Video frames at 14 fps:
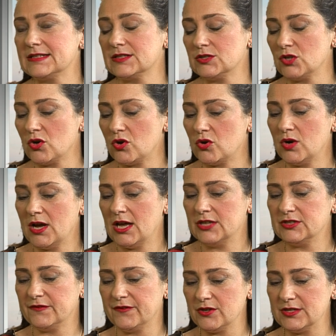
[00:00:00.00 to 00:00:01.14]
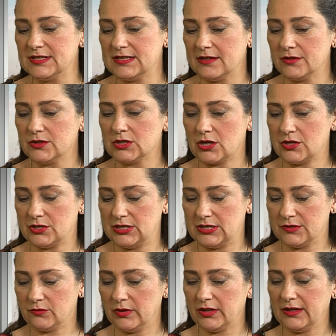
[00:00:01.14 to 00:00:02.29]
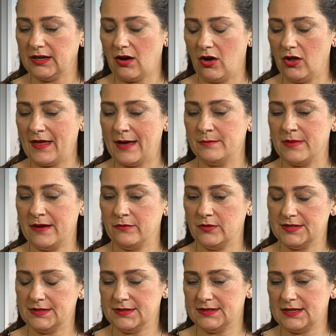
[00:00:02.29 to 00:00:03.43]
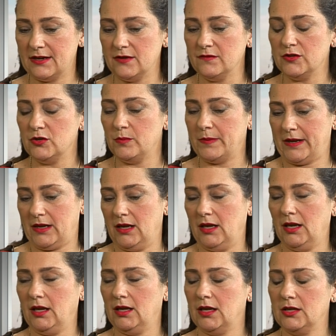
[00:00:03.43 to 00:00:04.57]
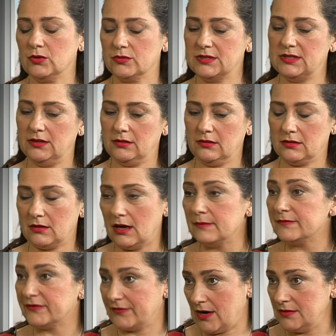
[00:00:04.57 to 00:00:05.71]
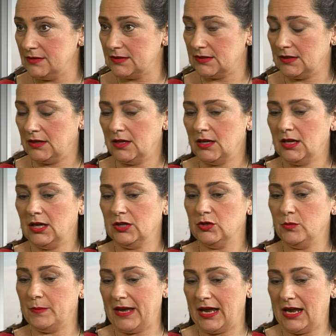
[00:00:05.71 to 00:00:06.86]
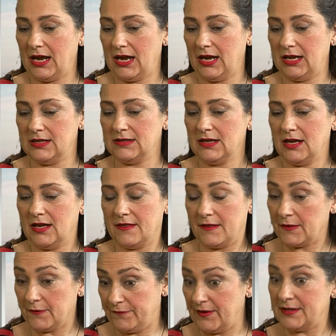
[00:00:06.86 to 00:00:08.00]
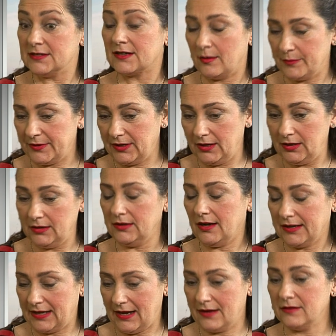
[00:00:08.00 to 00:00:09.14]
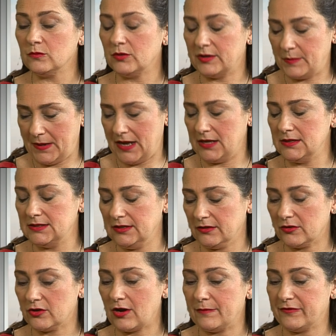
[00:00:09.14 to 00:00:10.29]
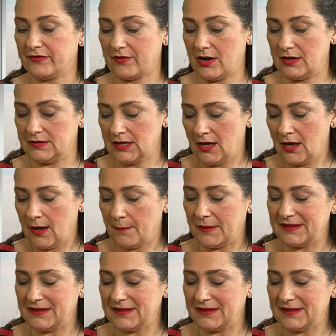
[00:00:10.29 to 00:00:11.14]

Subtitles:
so deferred sales charges, really all that meant was instead of you paying your dealer upfront, you paid, the fund company, again, would pay the dealer up front, but